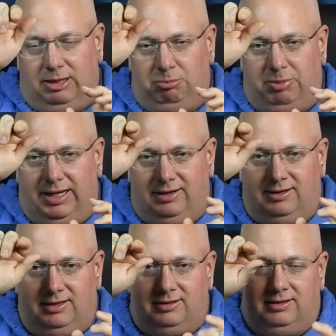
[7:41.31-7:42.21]
and
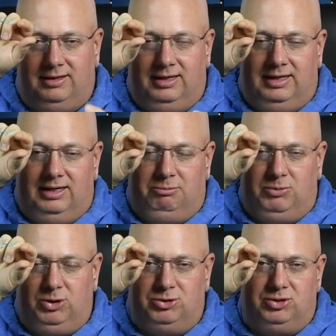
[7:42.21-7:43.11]
bend it
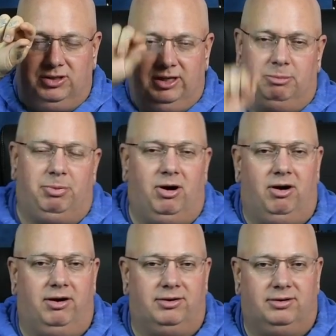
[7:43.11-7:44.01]
mutually
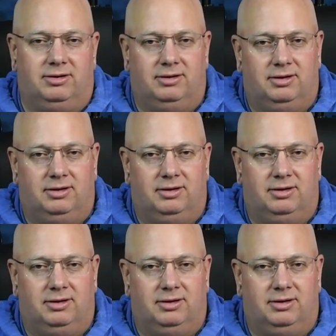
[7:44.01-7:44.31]
apart,